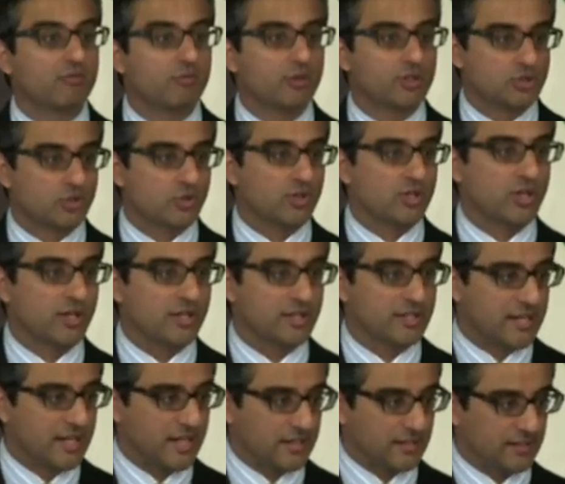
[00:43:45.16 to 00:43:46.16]
of what's going on
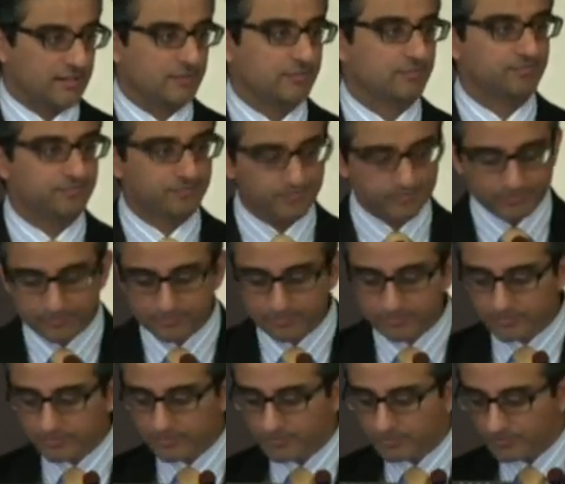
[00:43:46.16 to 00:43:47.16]
in Galen.
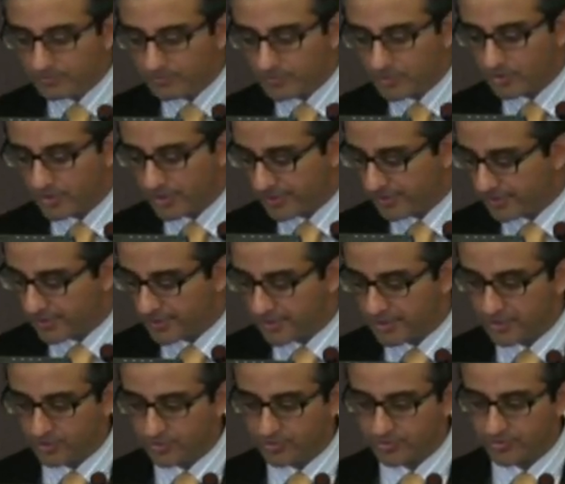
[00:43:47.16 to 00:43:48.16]
Right? That
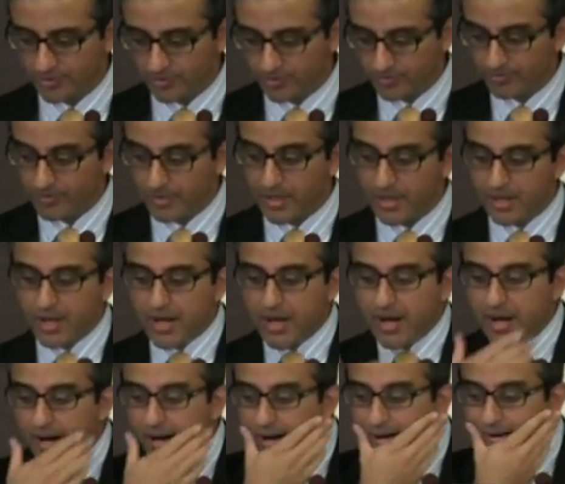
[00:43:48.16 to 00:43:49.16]
he goes through.
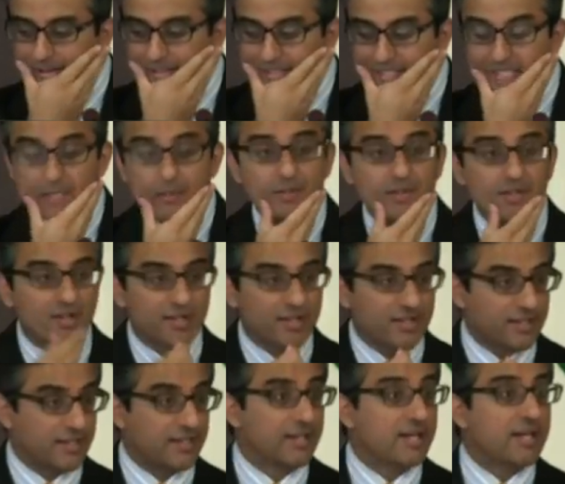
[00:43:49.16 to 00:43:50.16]
Uh,
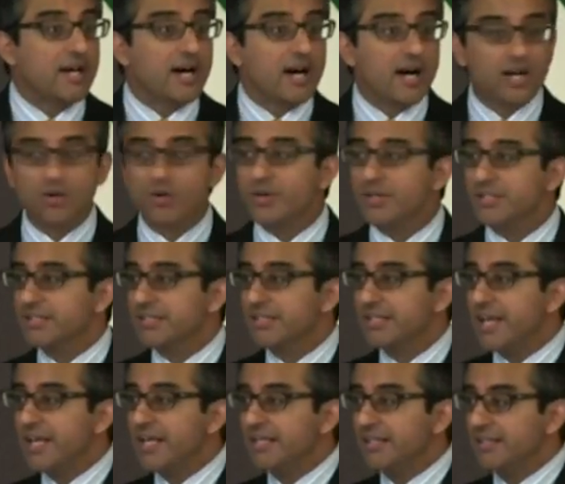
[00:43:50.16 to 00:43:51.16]
similarly, according to
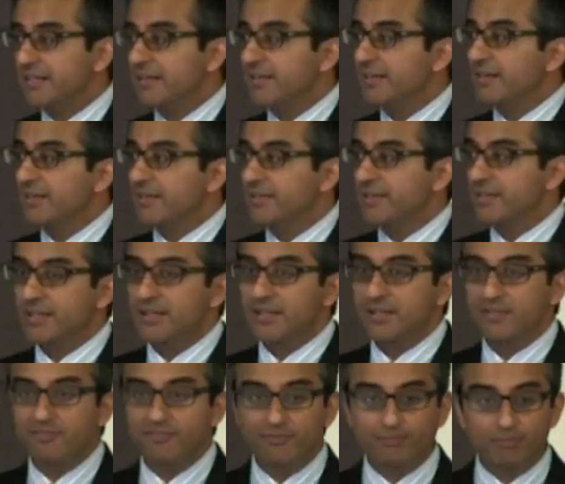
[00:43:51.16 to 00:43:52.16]
Galen,
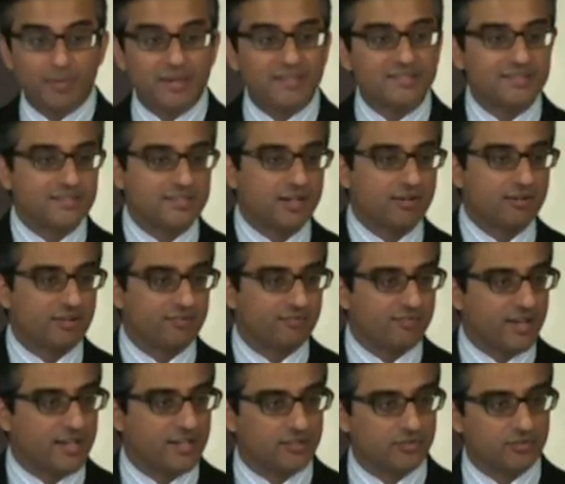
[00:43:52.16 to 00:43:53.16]
the mesenteric
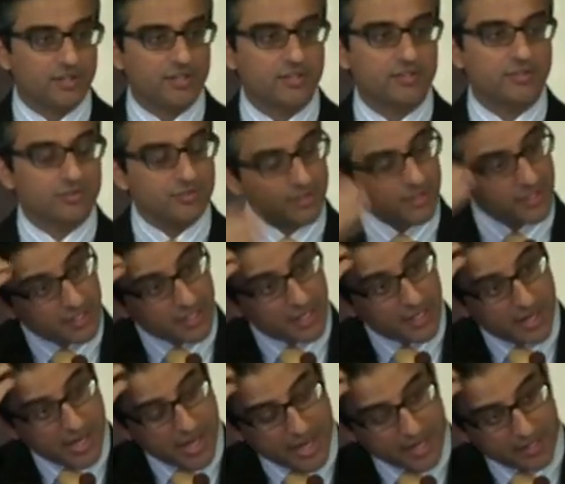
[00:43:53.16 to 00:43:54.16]
veins, right, those that
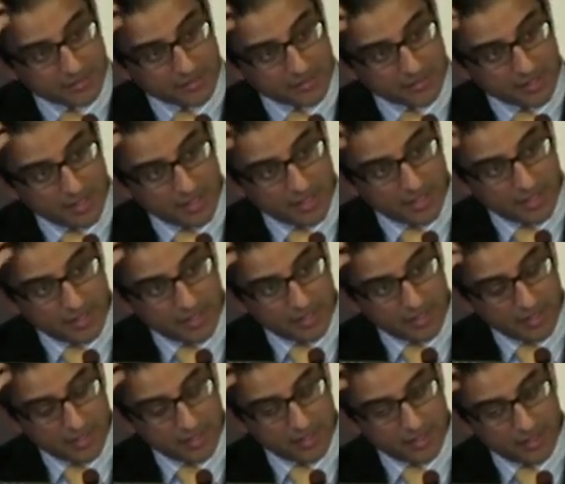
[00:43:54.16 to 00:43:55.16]
connect uh,
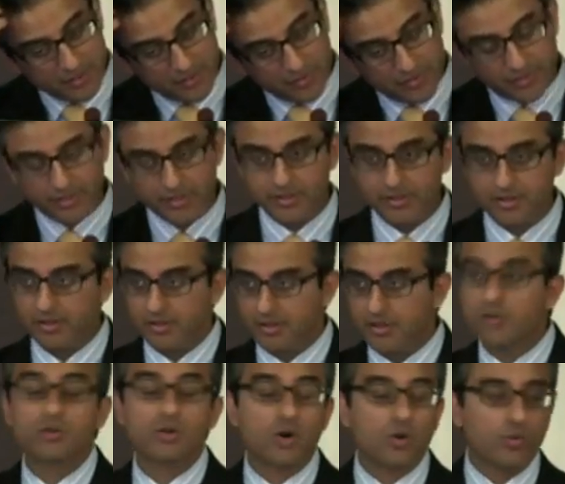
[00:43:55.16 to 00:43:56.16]
uh, the,
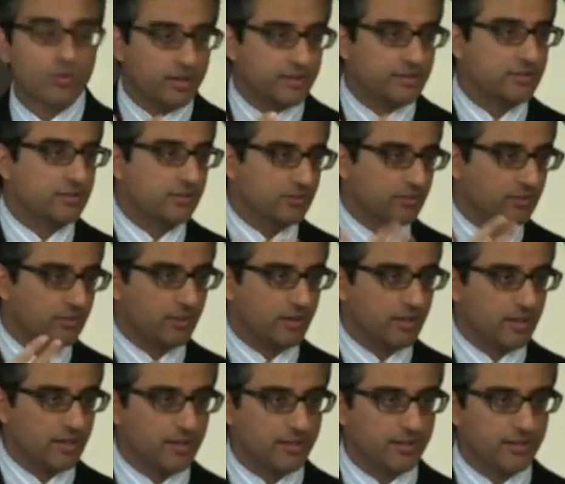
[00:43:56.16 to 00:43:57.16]
uh, go into
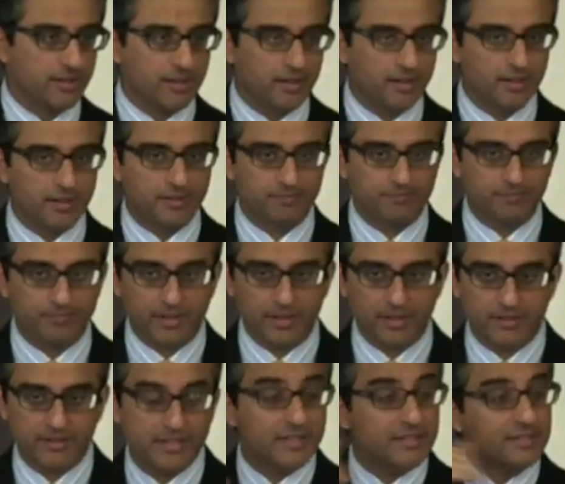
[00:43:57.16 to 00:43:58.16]
uh, um,
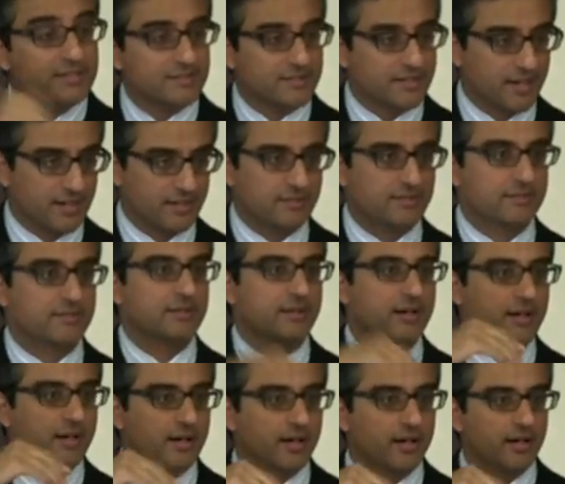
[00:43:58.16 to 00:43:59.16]
the intestines,
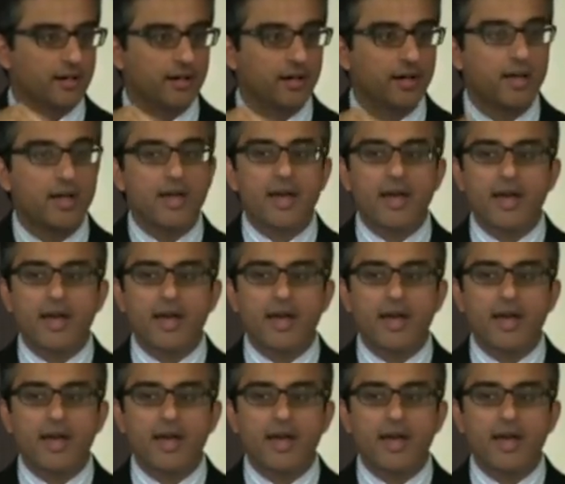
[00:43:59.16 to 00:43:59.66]
uh,